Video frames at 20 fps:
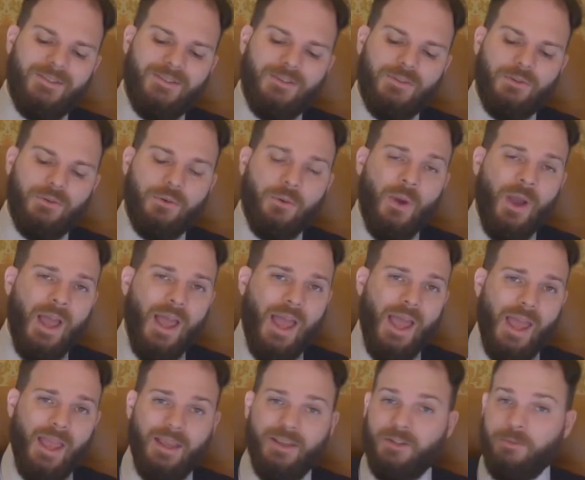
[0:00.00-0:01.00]
to
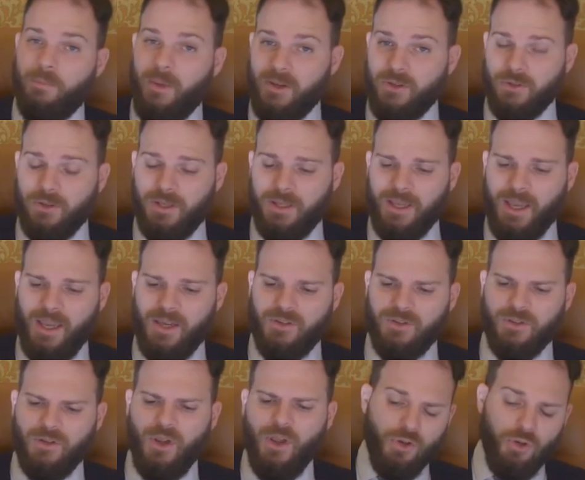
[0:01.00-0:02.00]
a special
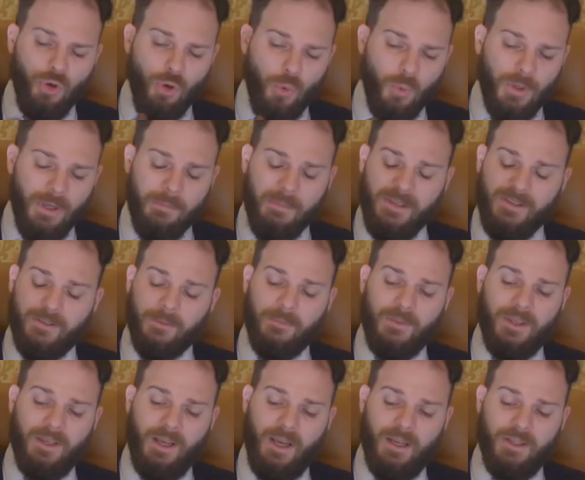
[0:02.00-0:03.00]
occasion, nor would it be
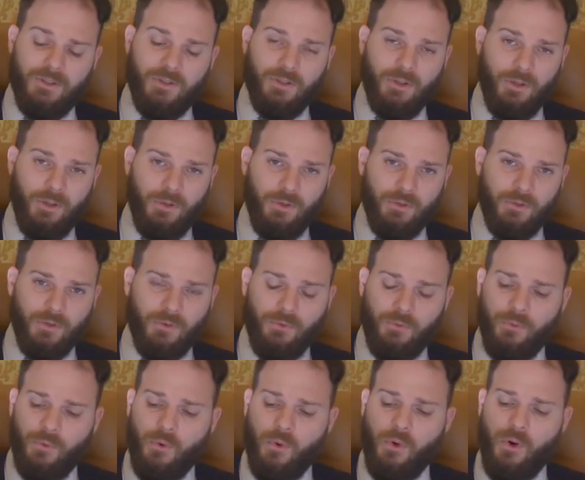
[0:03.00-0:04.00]
something I'd choose
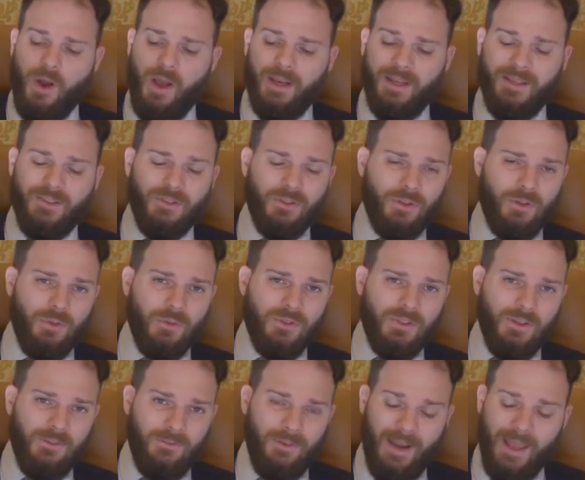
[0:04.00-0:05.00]
for an
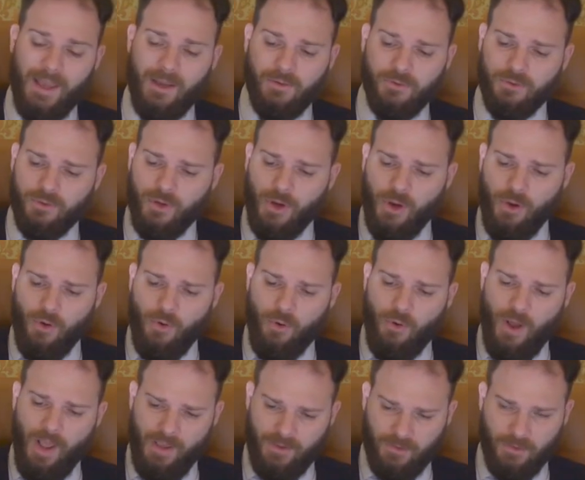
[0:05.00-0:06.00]
exclusive lounge
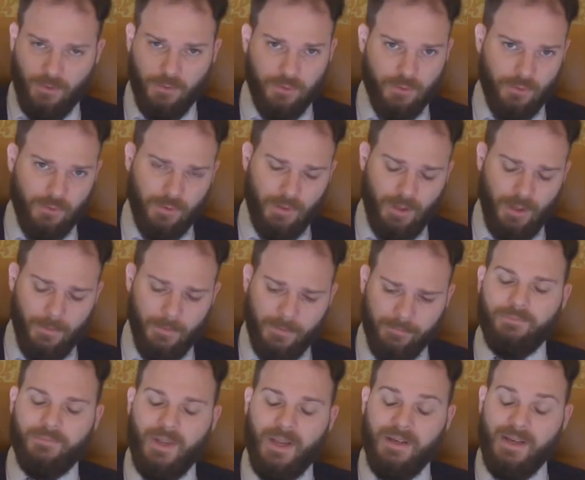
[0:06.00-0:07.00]
or a social club.
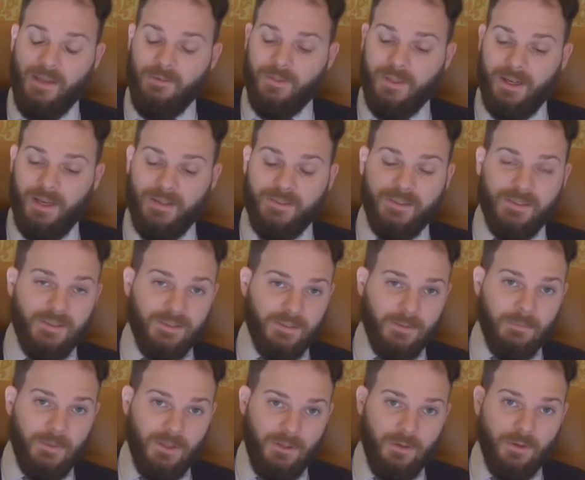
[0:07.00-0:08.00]
Nevertheless, this is
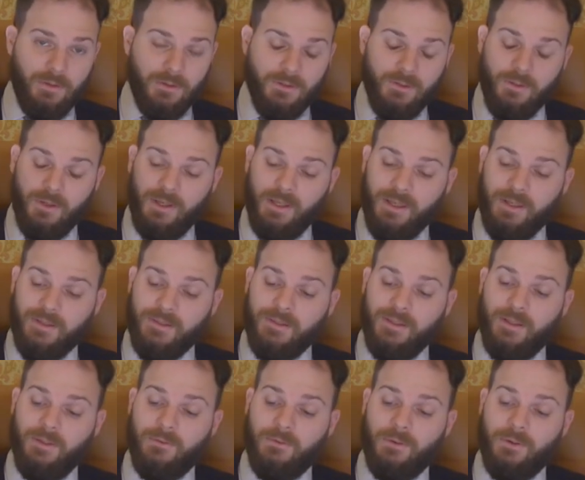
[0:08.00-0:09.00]
something you could certainly
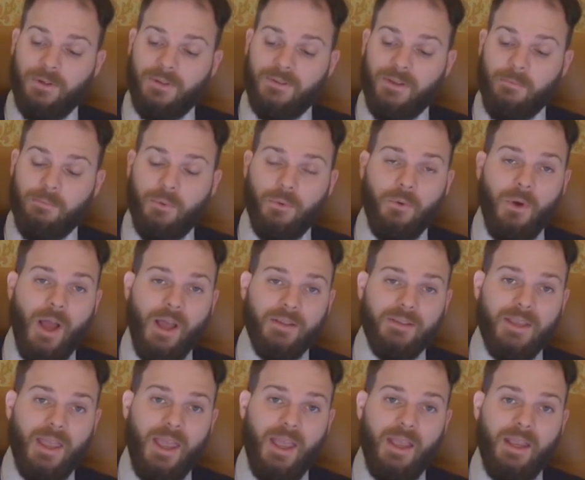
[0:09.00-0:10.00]
consider, for example,
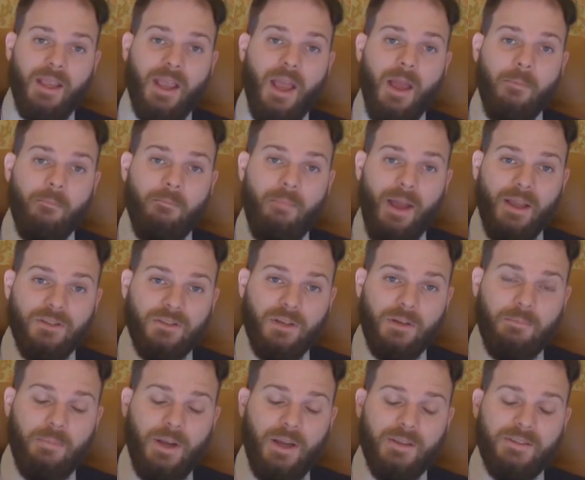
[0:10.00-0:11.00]
at a bachelor
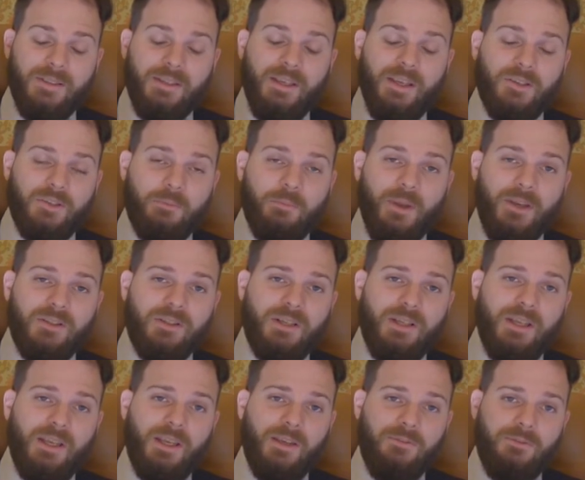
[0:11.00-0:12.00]
party,
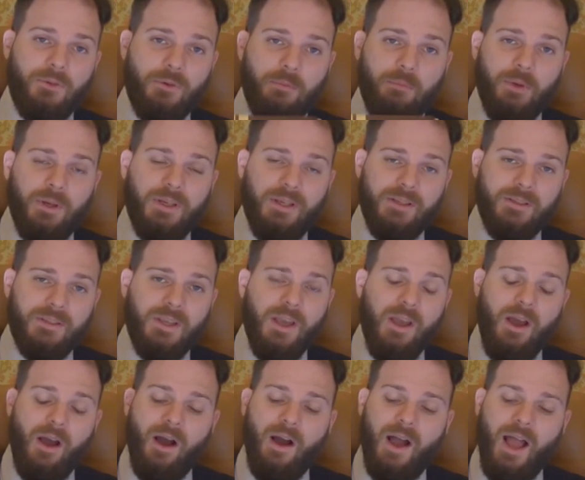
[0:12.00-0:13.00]
especially if your buddies
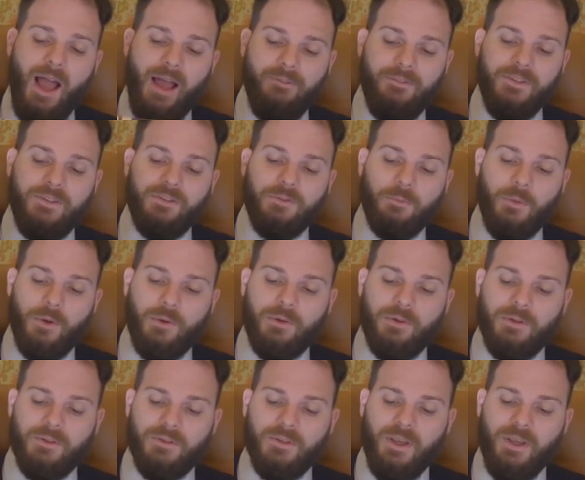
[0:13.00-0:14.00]
are avid smokers,